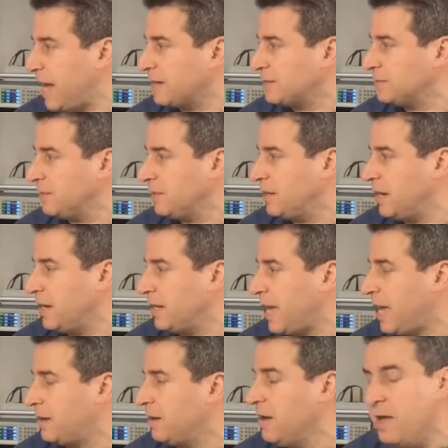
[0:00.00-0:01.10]
is excellent. And
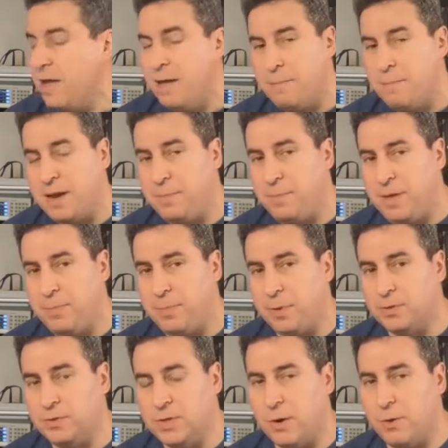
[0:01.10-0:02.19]
again, many
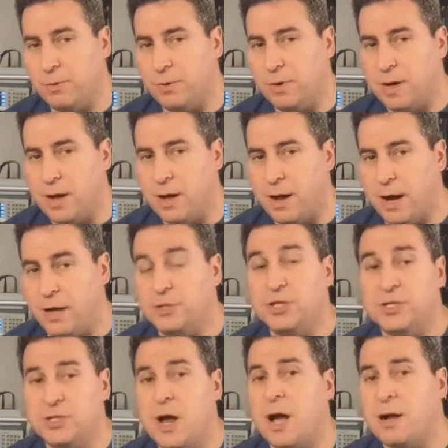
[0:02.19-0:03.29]
people don't are
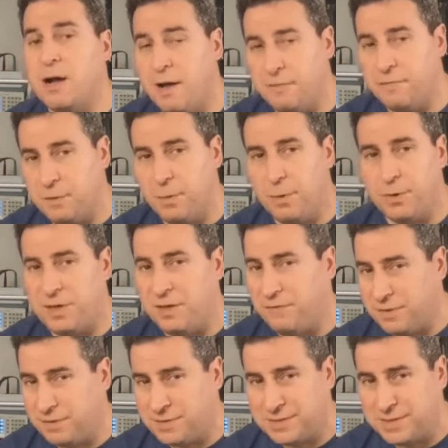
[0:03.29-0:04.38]
just not comfortable with
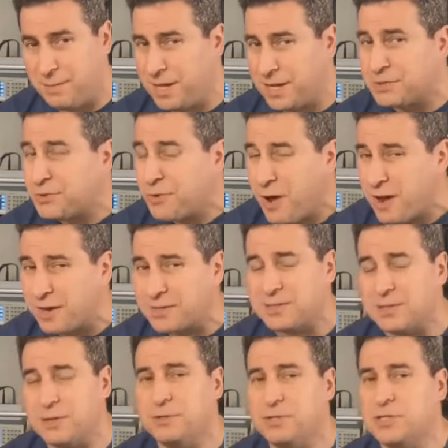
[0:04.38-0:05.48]
even some
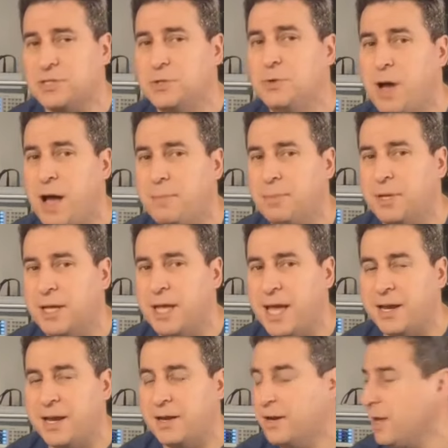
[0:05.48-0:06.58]
electronics that are just too
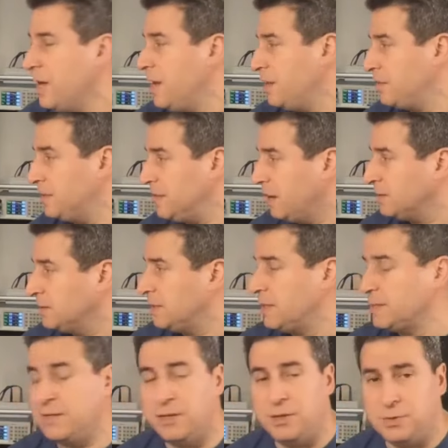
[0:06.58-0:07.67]
complicated. The Delta
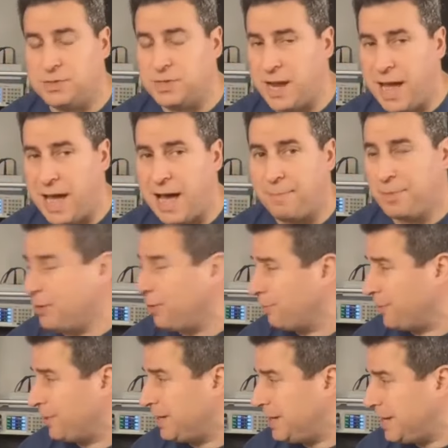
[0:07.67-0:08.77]
doesn't use an app. You
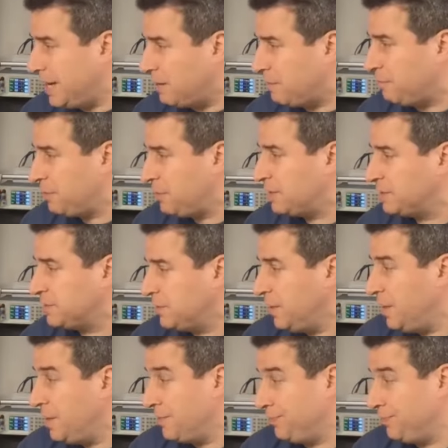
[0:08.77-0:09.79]
don't really need it for this.